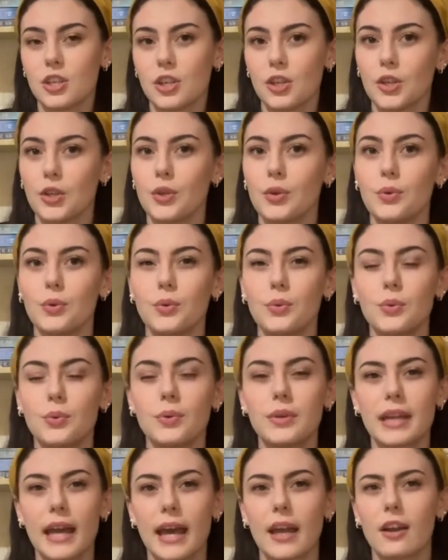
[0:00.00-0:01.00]

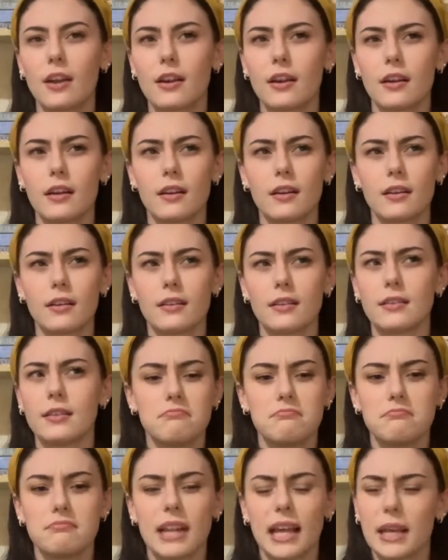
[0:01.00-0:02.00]
to get her
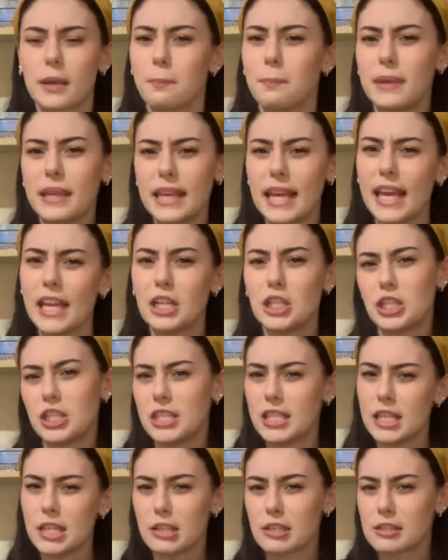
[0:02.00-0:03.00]
like
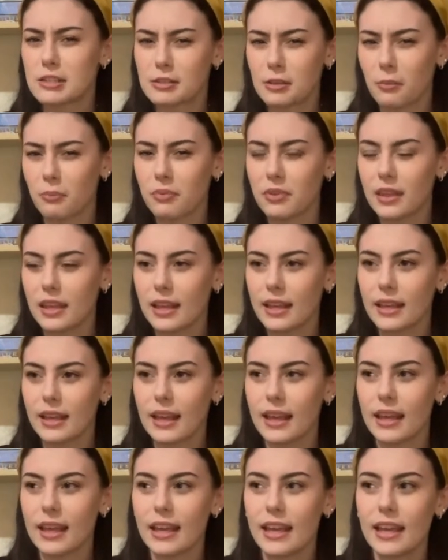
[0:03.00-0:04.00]
PhD or
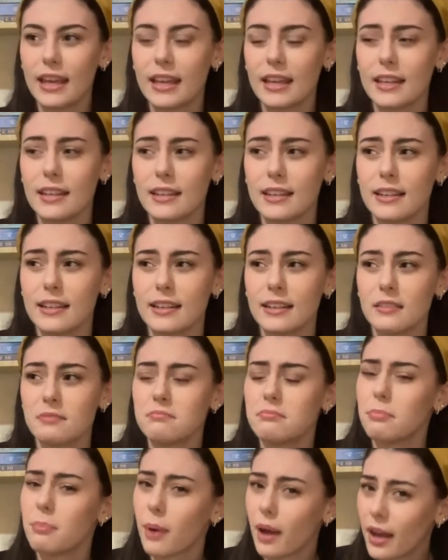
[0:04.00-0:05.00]
something in
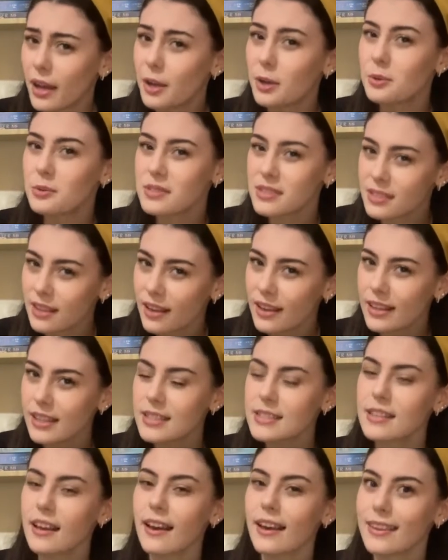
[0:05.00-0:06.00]

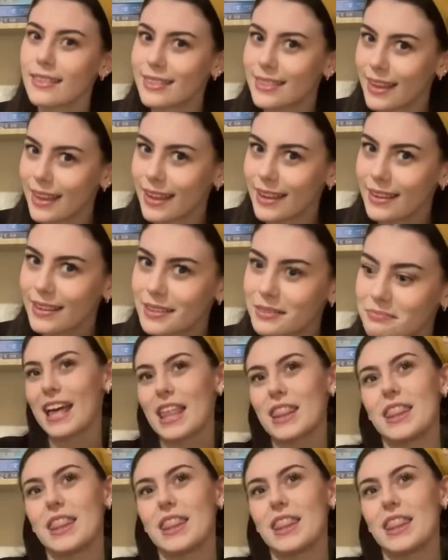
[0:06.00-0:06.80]
bioscience, I think.